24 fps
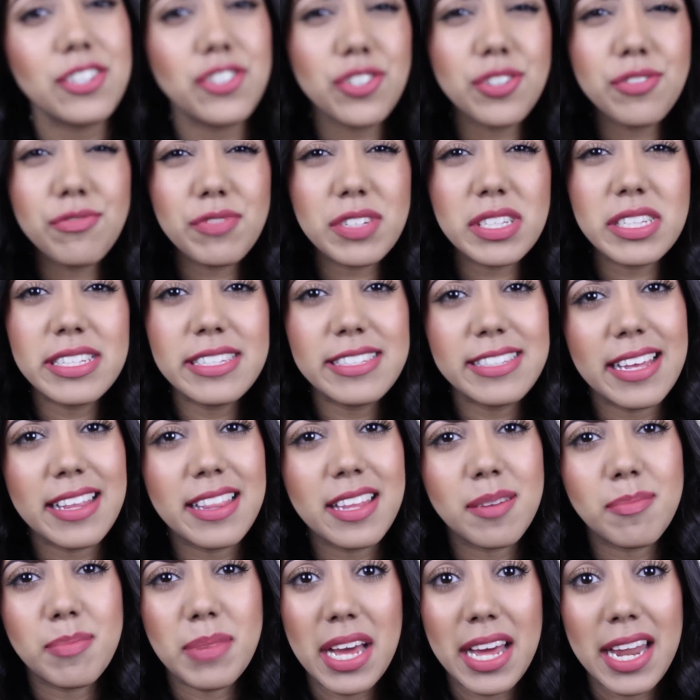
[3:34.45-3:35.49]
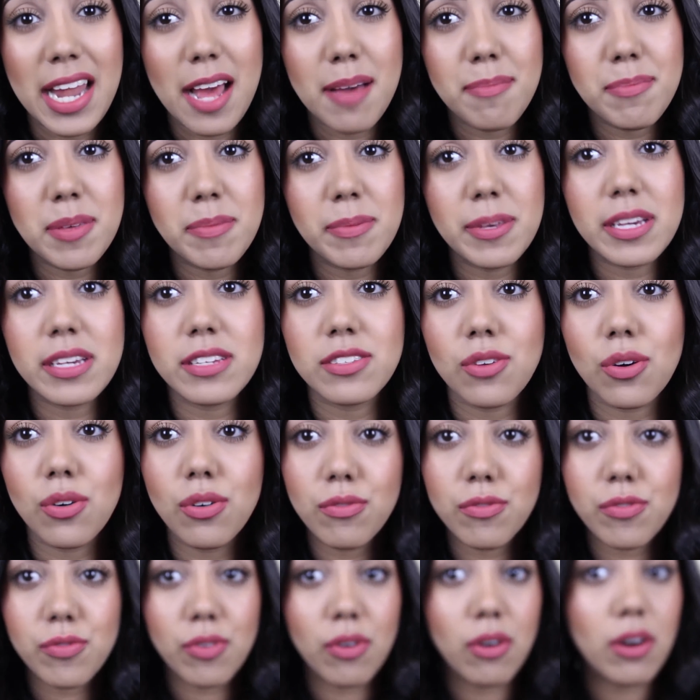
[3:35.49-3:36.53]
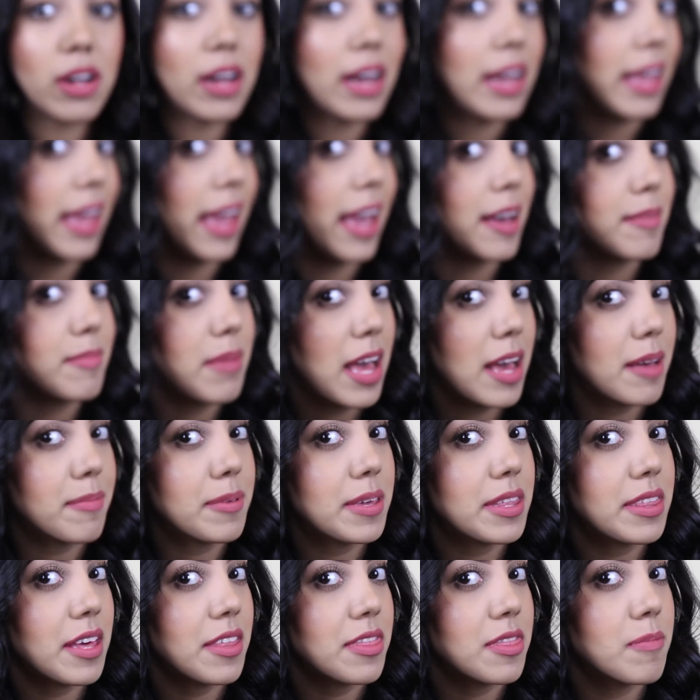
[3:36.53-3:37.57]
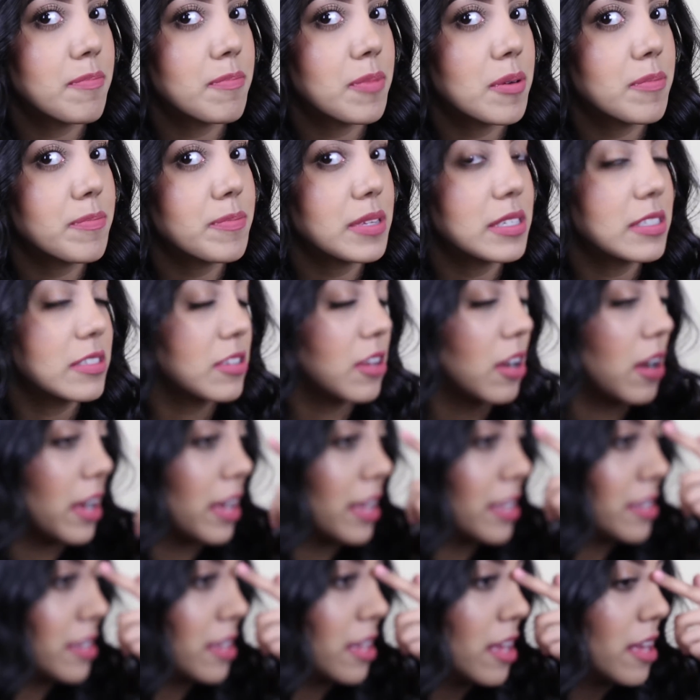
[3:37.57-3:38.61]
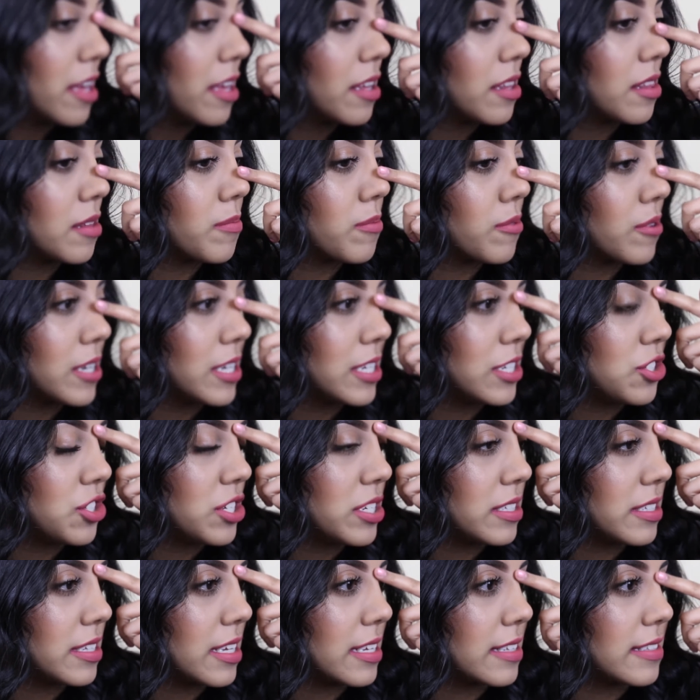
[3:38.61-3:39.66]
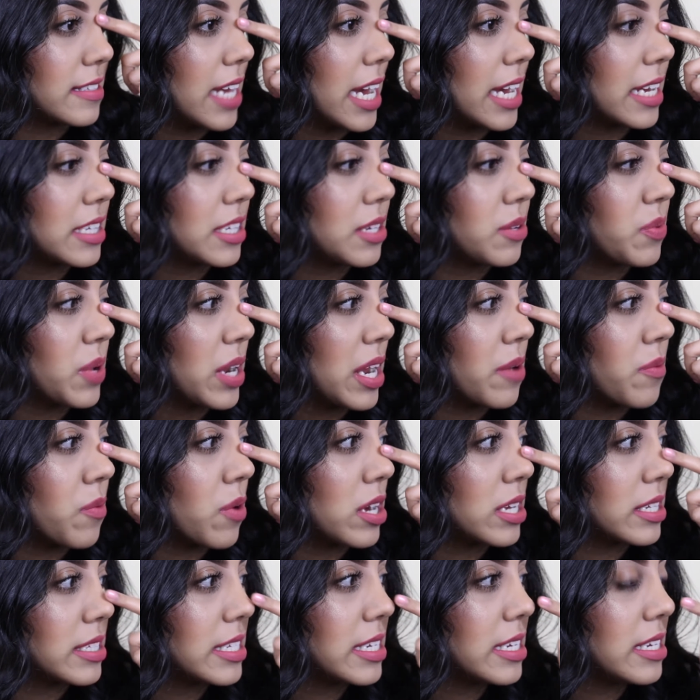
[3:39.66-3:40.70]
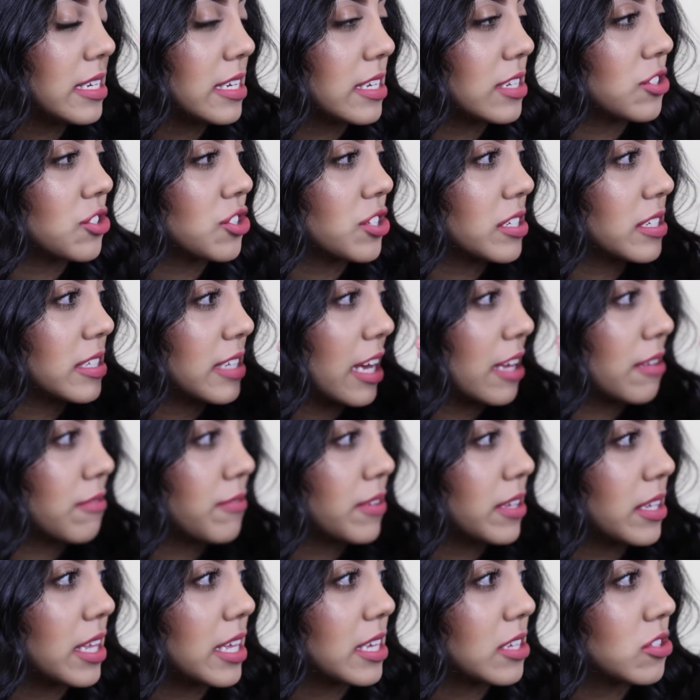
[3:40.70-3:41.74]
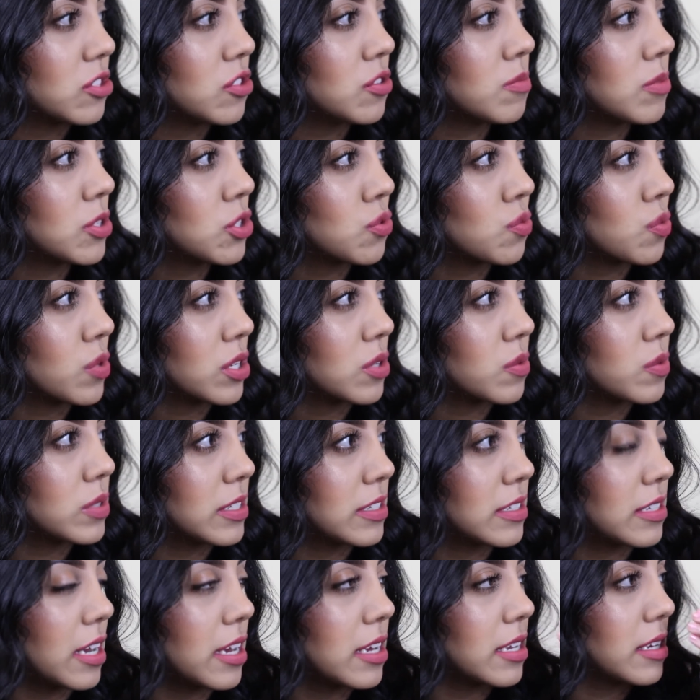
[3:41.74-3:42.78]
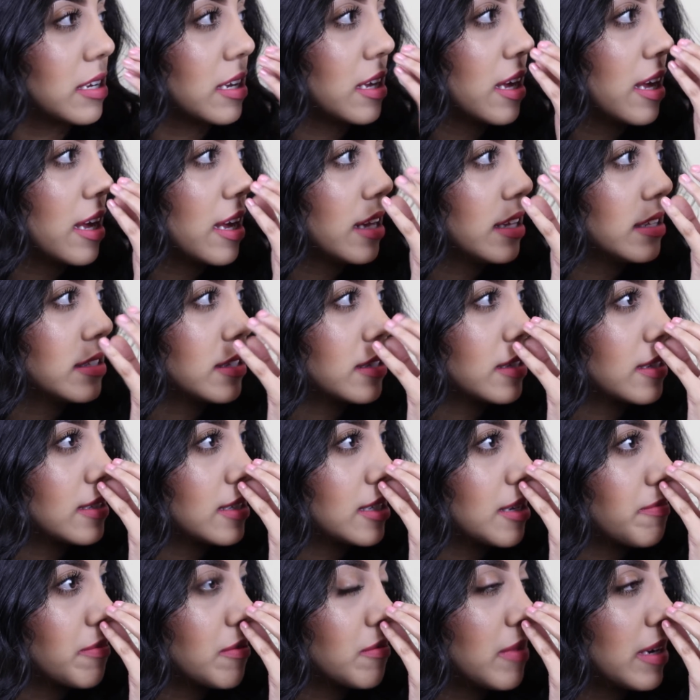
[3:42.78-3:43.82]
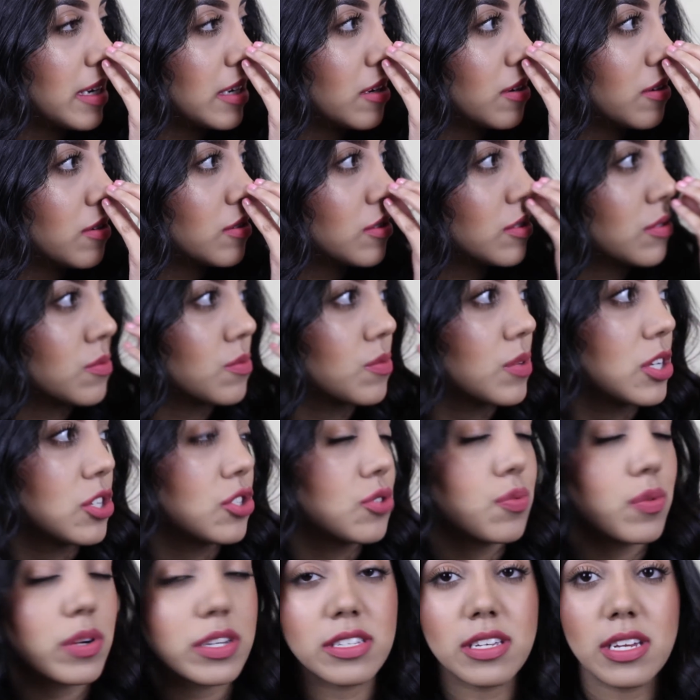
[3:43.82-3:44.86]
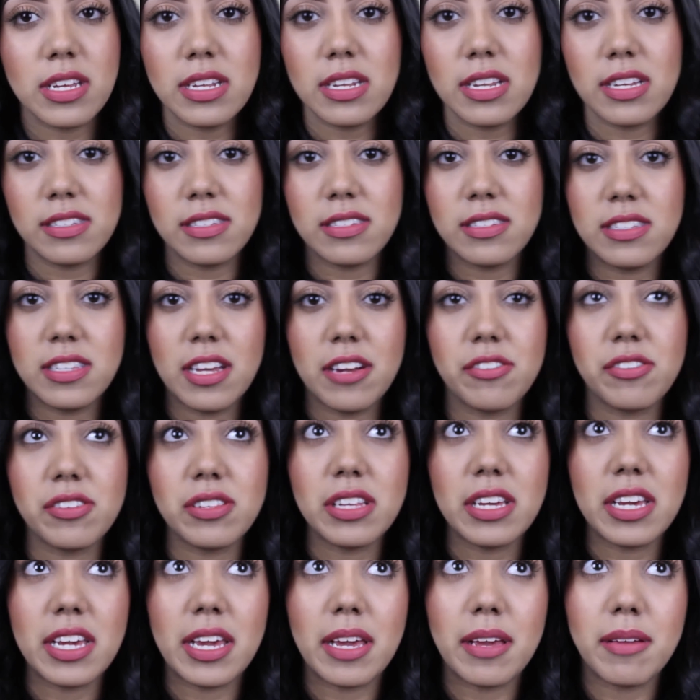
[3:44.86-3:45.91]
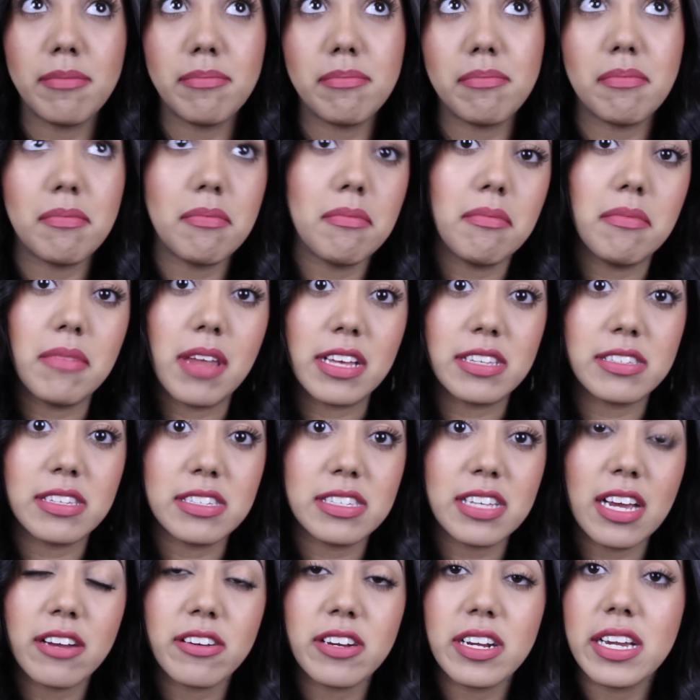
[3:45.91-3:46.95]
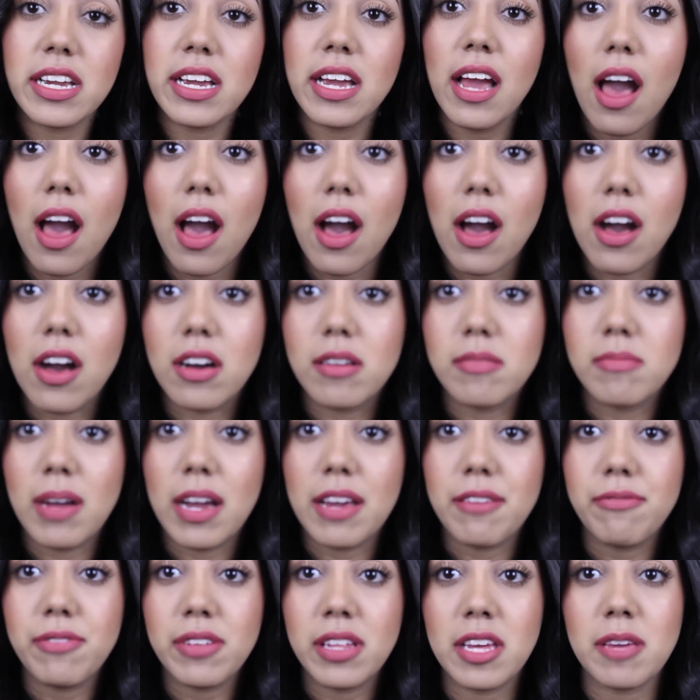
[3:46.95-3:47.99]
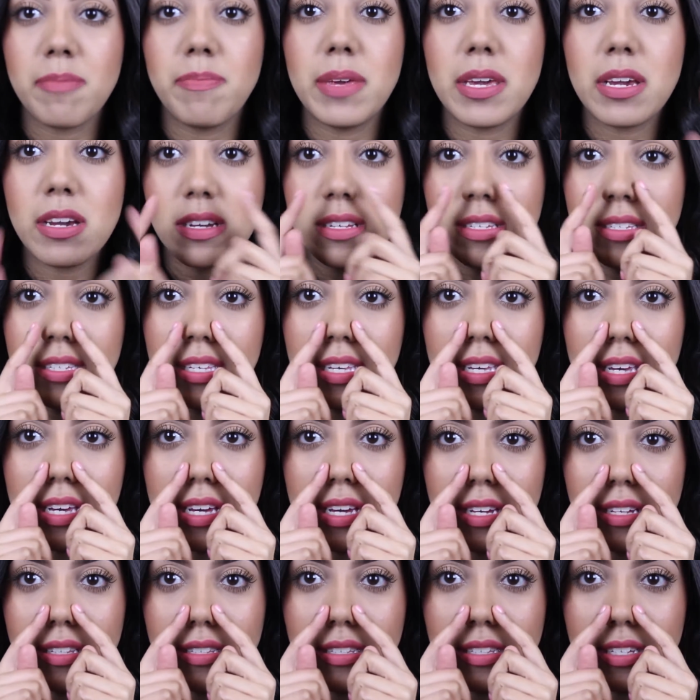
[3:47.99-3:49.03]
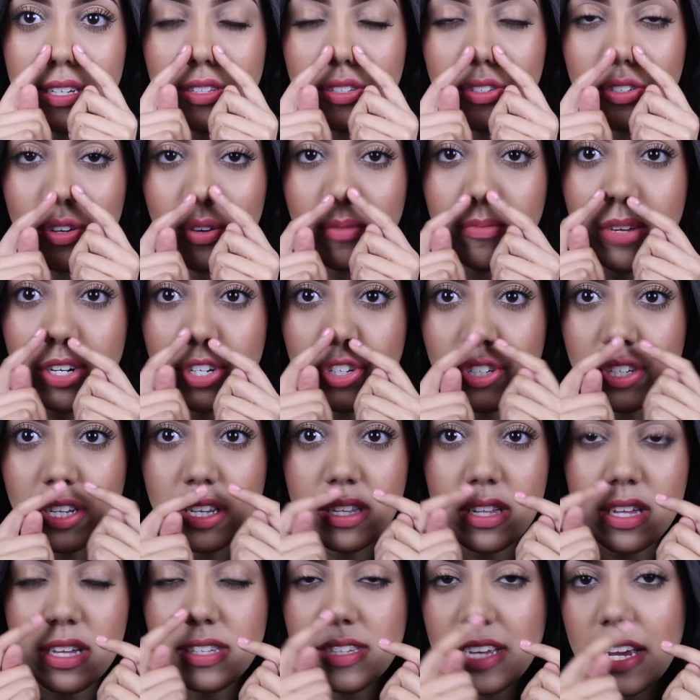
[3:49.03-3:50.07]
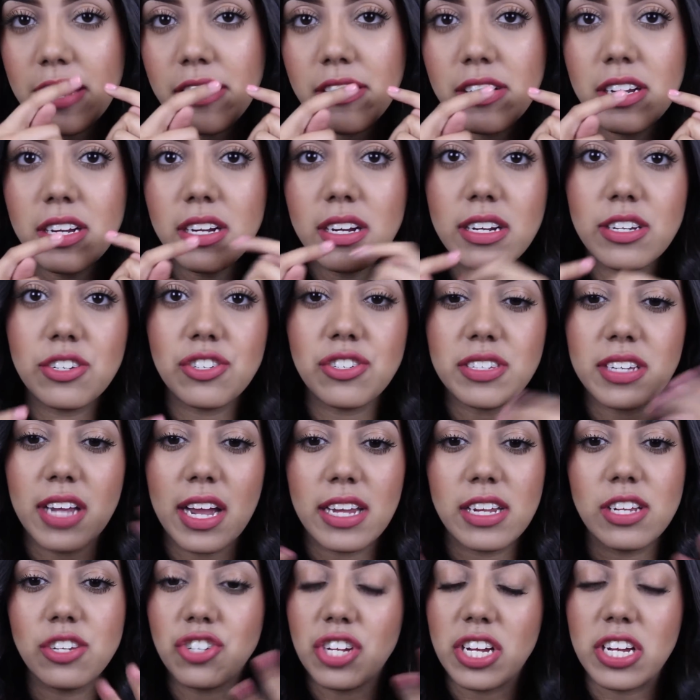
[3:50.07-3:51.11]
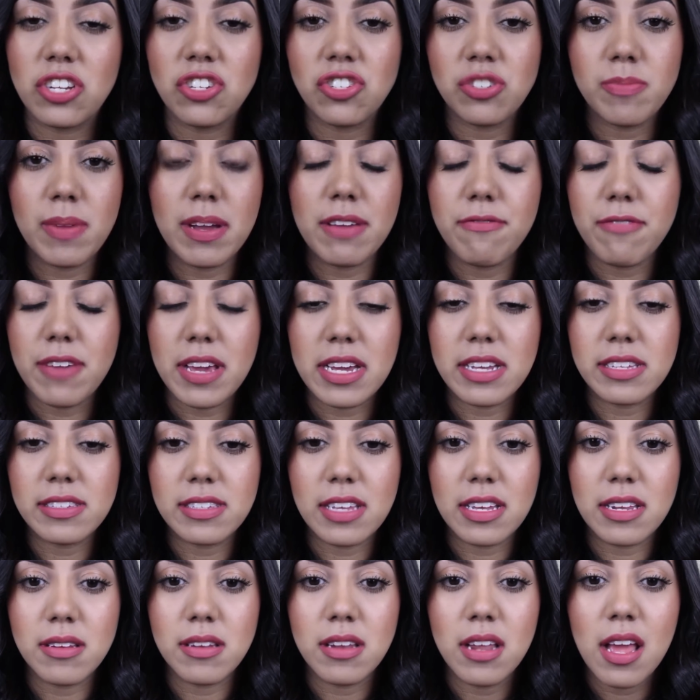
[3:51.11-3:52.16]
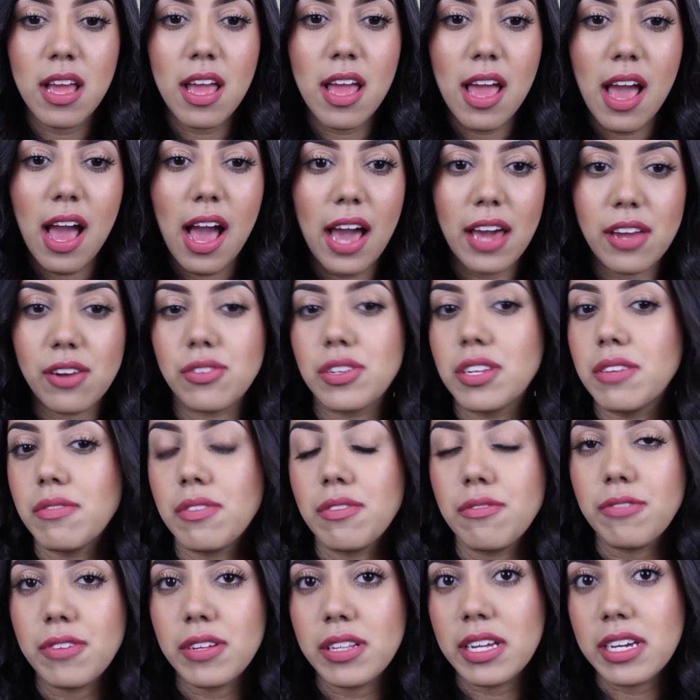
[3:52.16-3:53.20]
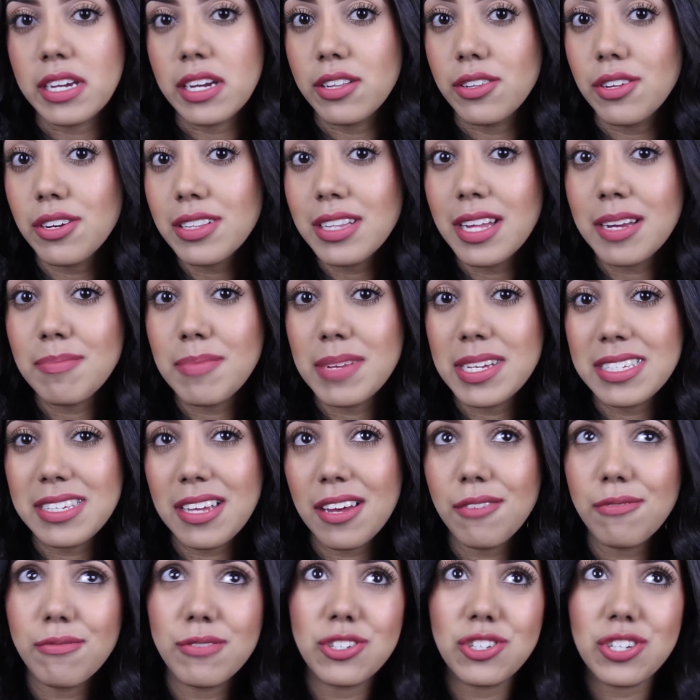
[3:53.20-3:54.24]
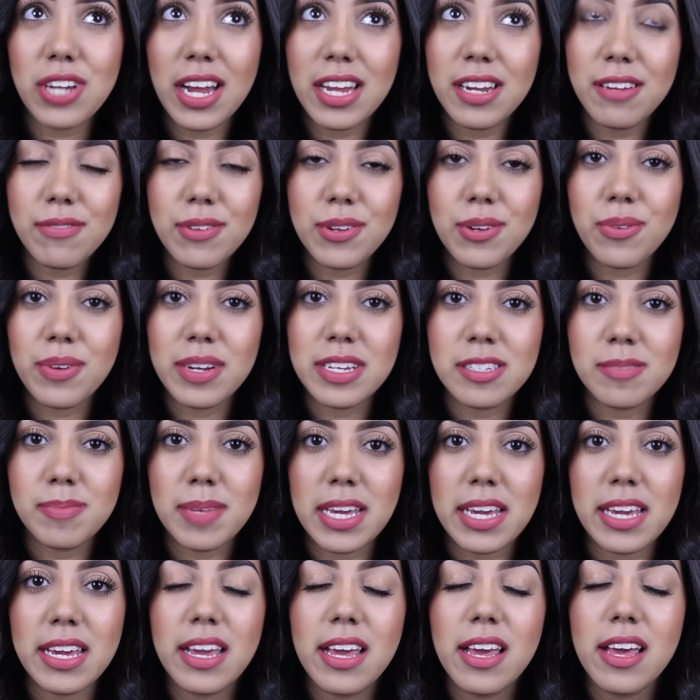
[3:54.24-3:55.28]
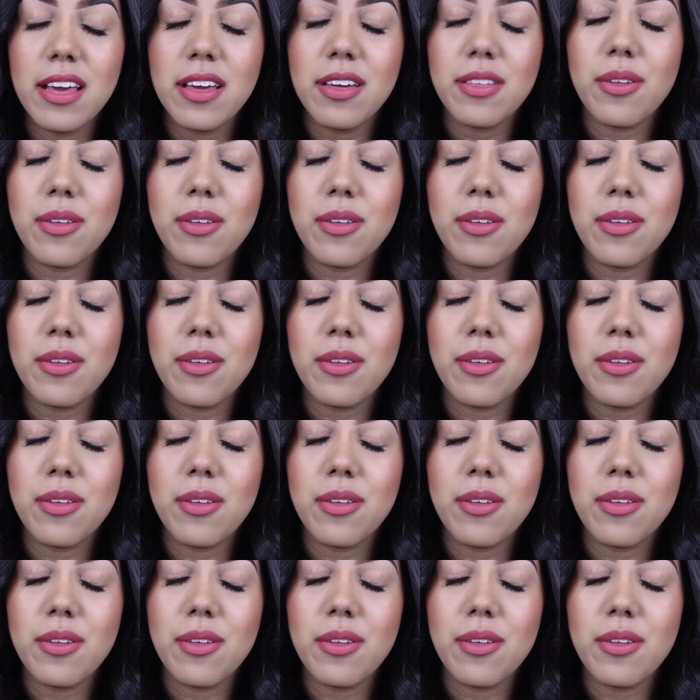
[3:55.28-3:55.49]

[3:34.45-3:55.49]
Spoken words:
I shouldn't really say that I'm not happy, because overall I am happy that the bump is gone. The bridge is exactly what I wanted. It's just I feel like too much work was done to the tip of my nose, which wasn't necessarily necessary. I feel like because he did so much to this area, it just kind of changed my face, and I don't even feel like I look like myself, which kind of annoys me.